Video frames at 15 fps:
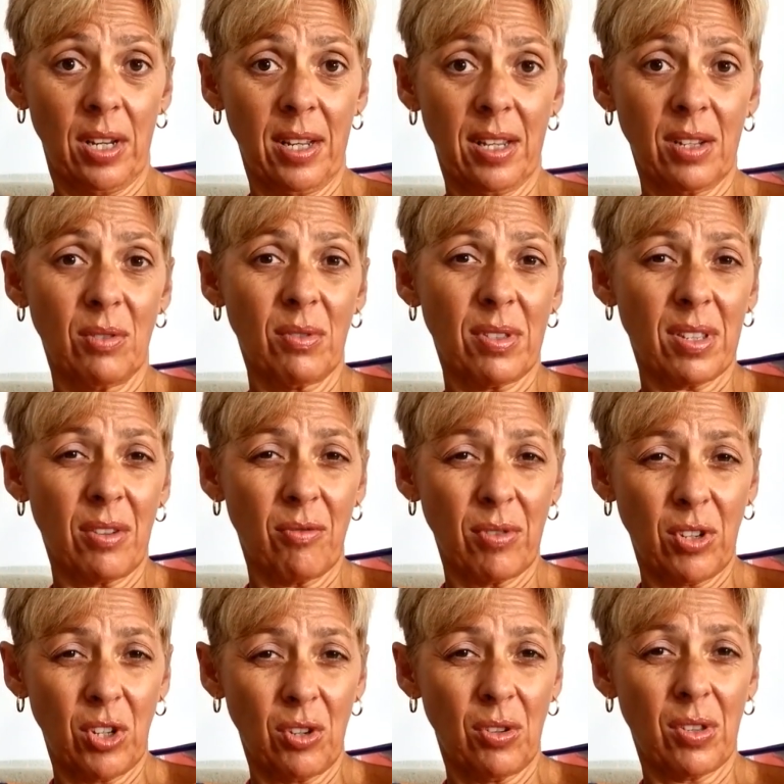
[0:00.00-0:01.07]
It can also
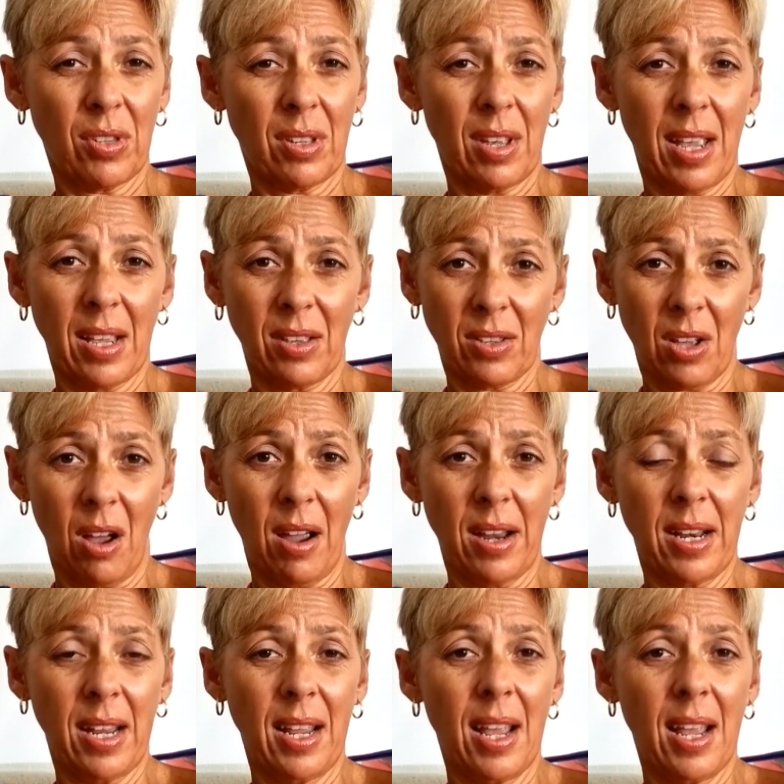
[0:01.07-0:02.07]
reduce anxiety